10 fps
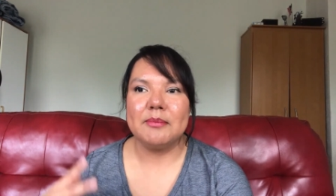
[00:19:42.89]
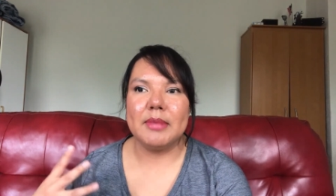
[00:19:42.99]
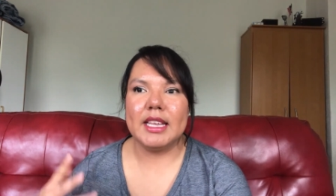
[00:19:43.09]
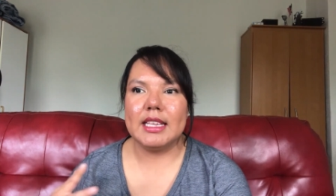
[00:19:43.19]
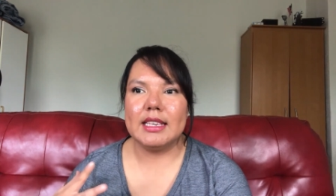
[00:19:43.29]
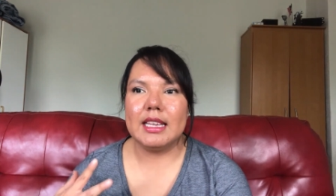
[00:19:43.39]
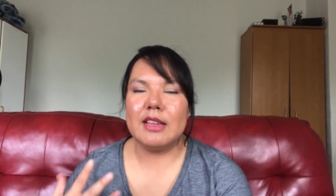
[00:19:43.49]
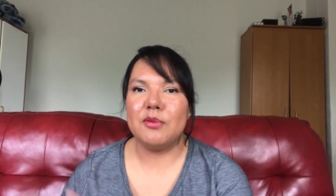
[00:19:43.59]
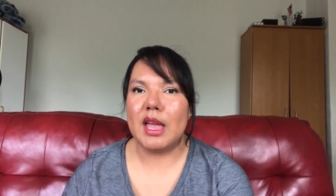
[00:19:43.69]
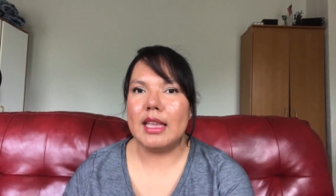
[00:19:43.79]
But
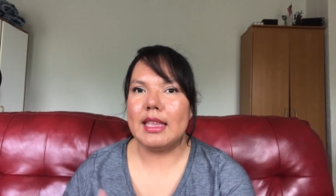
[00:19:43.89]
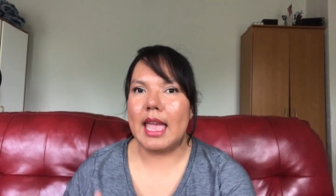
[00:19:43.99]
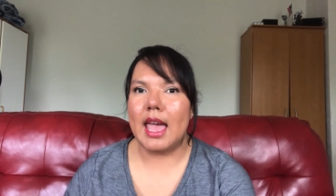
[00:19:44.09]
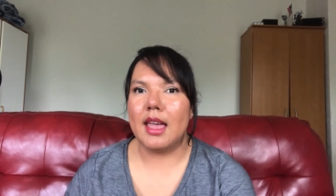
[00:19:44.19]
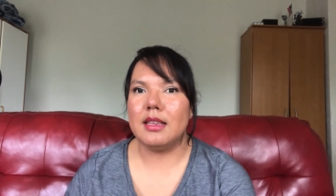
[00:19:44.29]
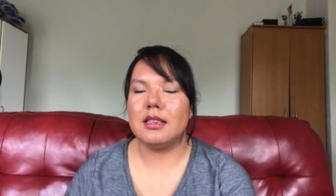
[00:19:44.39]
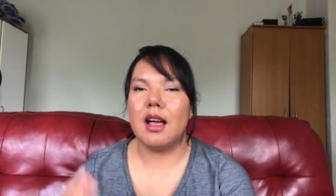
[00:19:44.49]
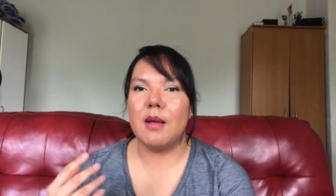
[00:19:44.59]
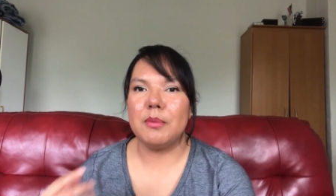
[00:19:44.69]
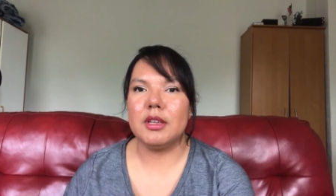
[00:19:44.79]
if I can't,
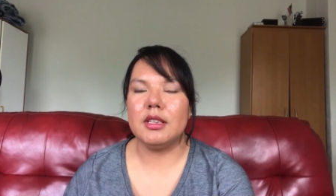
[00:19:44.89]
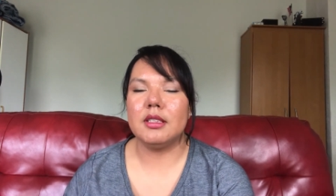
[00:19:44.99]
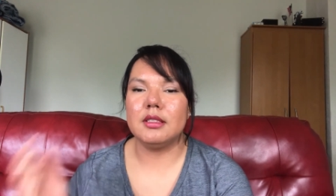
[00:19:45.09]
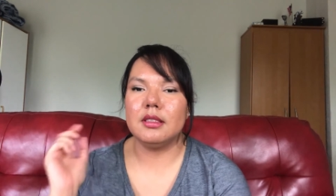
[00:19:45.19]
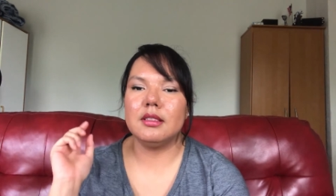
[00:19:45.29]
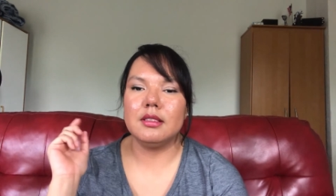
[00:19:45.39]
I'll put a